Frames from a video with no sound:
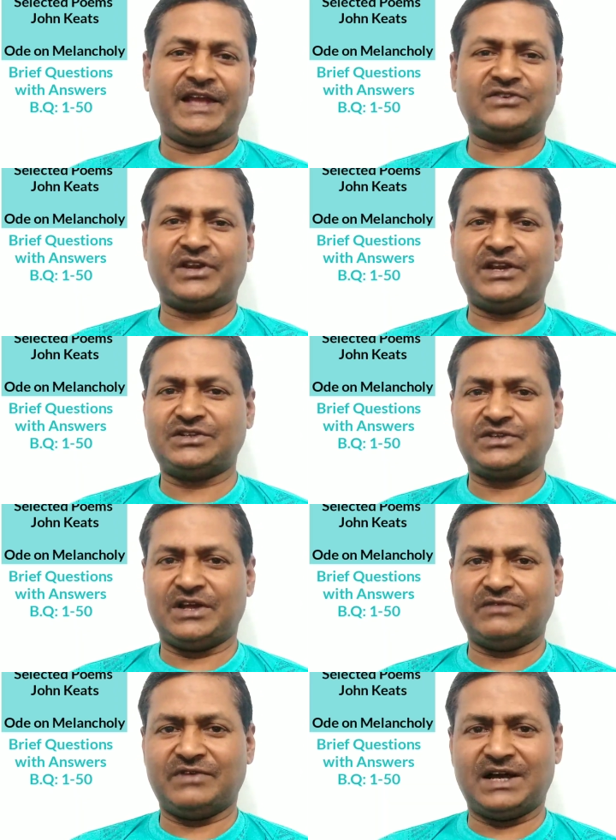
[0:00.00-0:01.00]
and
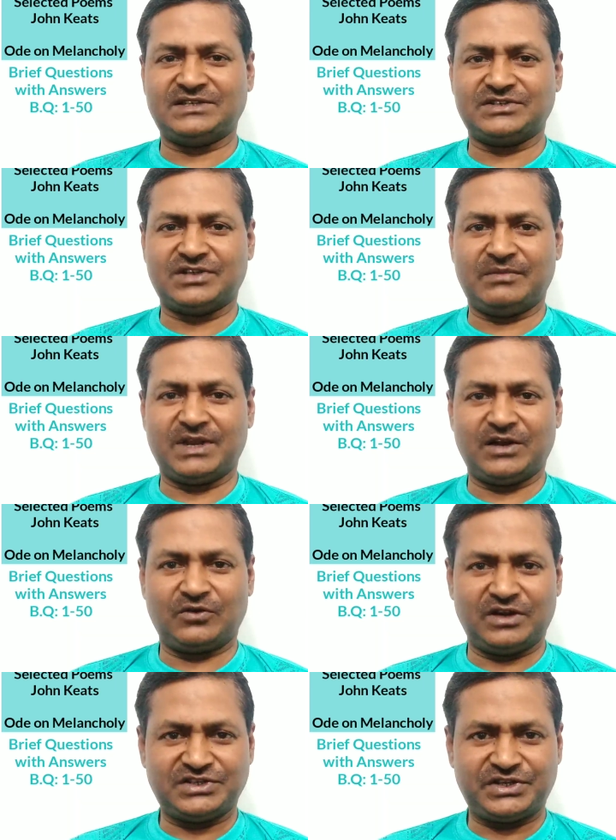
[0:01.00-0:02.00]
Zakir advises the
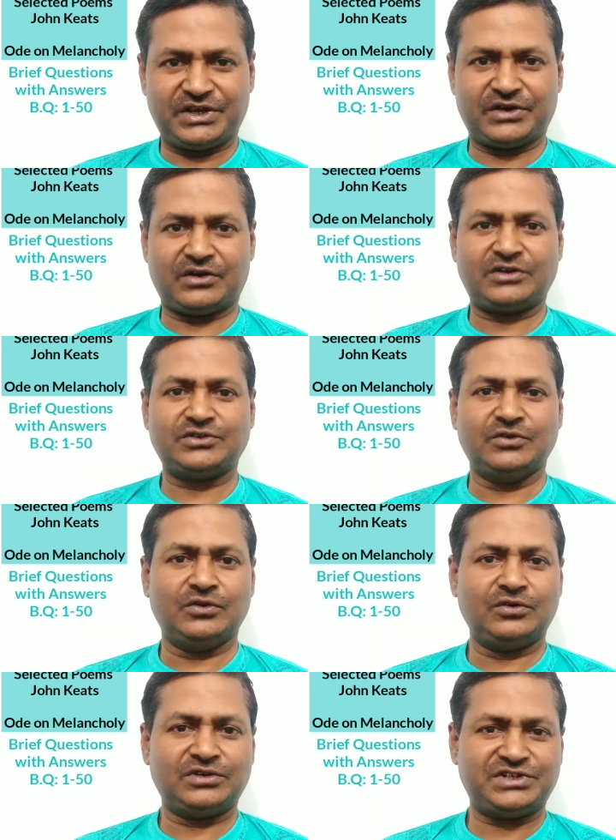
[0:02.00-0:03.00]
melancholy seeker to
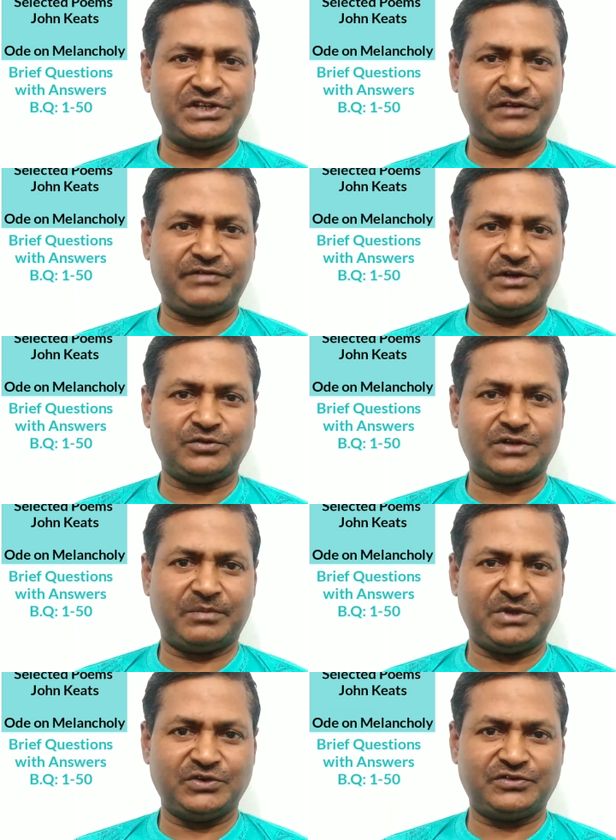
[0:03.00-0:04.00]
look deep into the
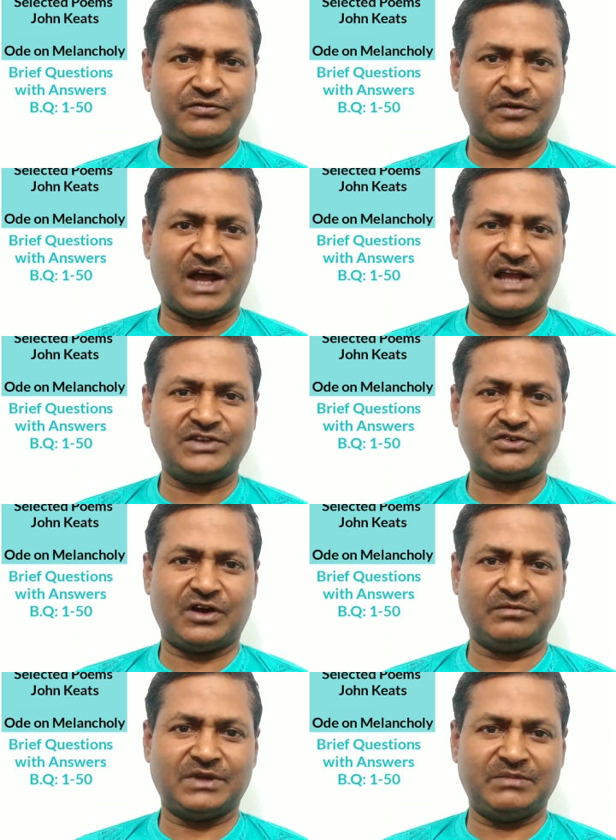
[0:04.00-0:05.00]
beautiful eyes
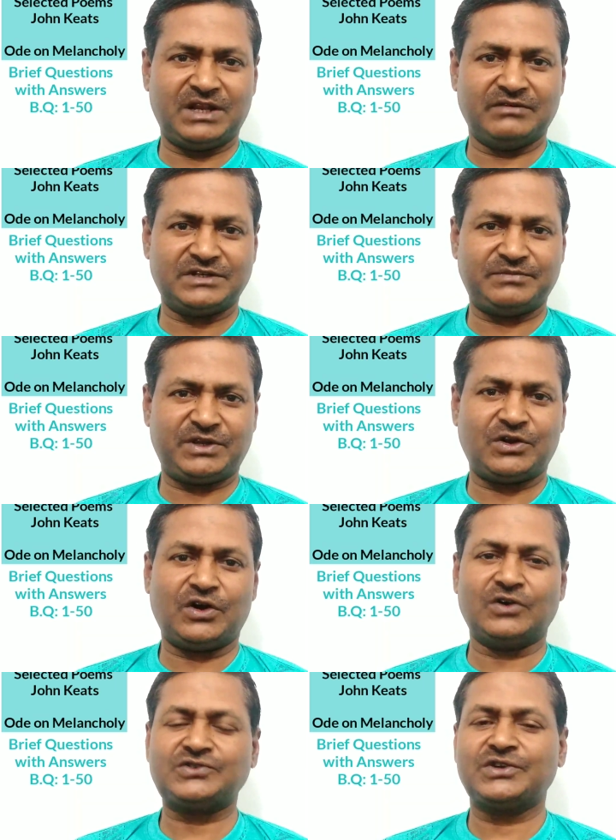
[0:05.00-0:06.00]
of the beloved
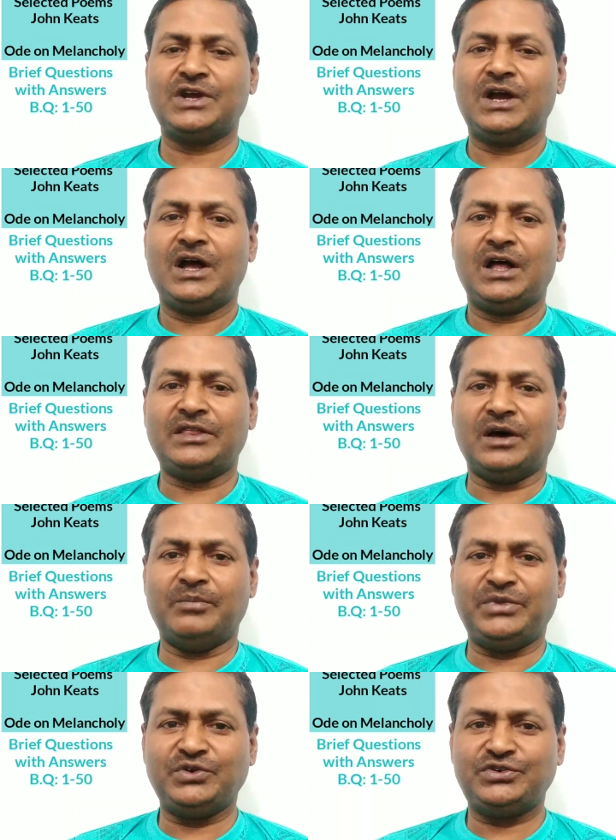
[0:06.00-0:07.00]
because the
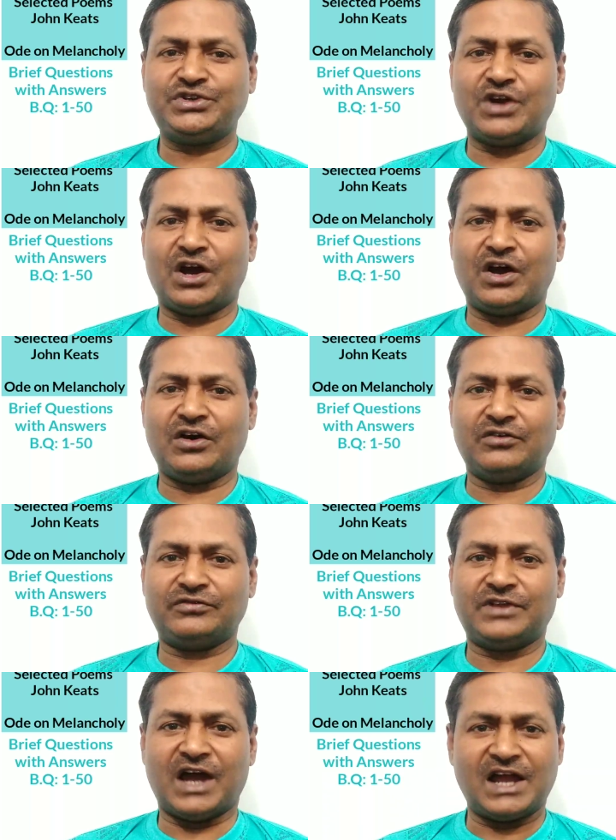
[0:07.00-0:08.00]
beauty
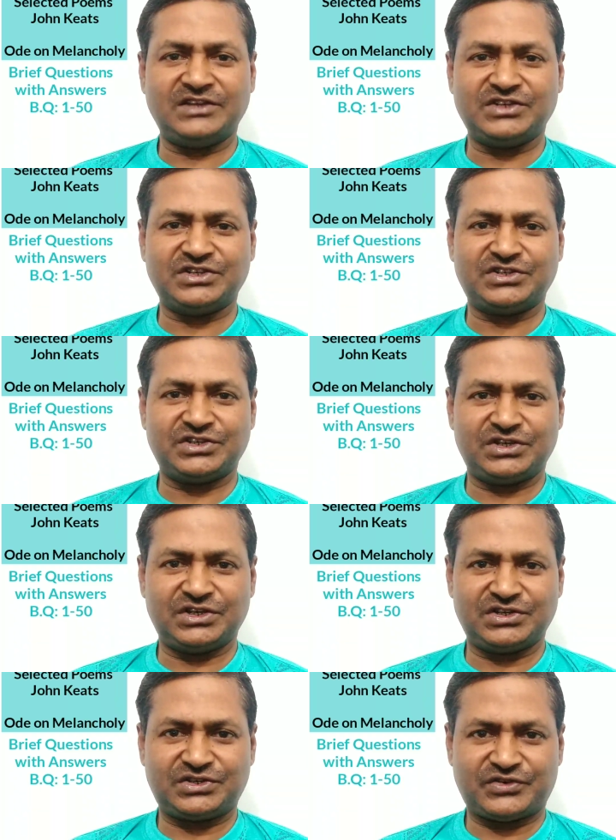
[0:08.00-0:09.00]
of the eyes is
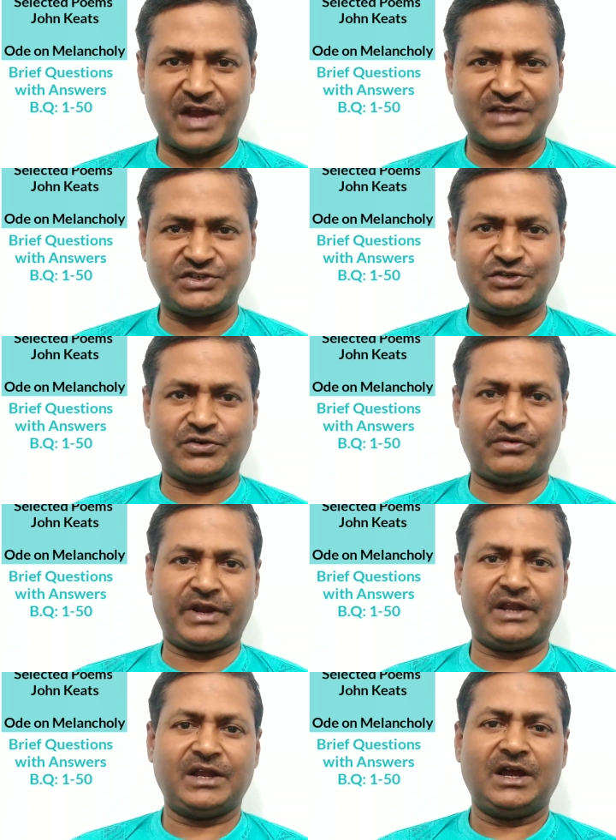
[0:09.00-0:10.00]

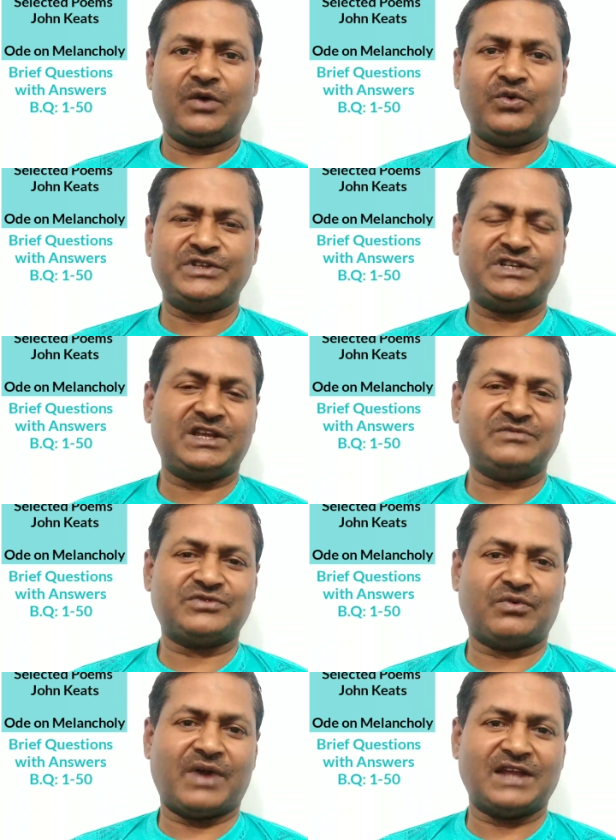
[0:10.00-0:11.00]
transitory, which
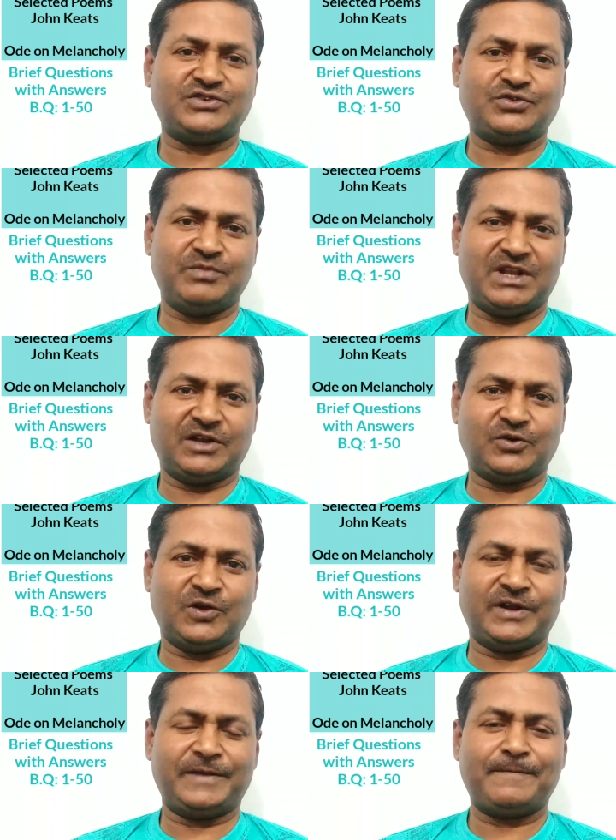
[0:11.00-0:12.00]
gives rise to
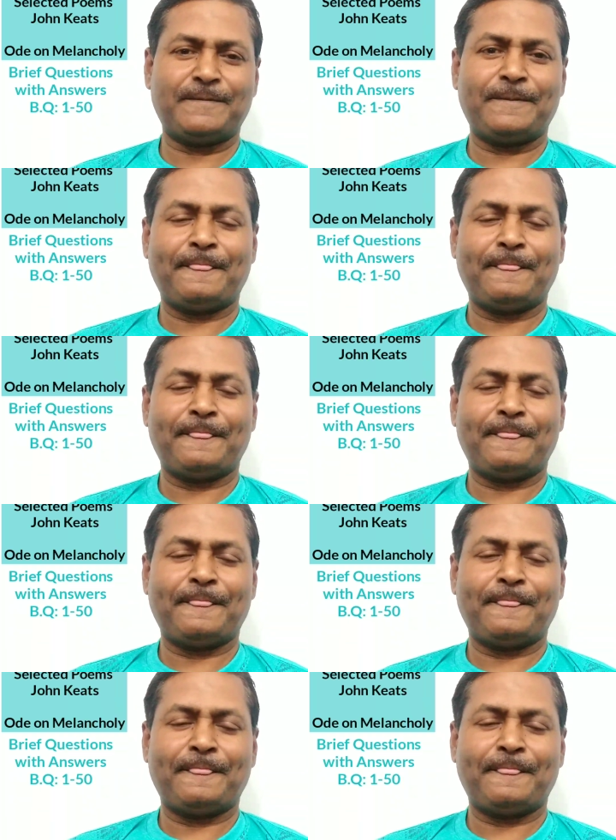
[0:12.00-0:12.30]
melancholy.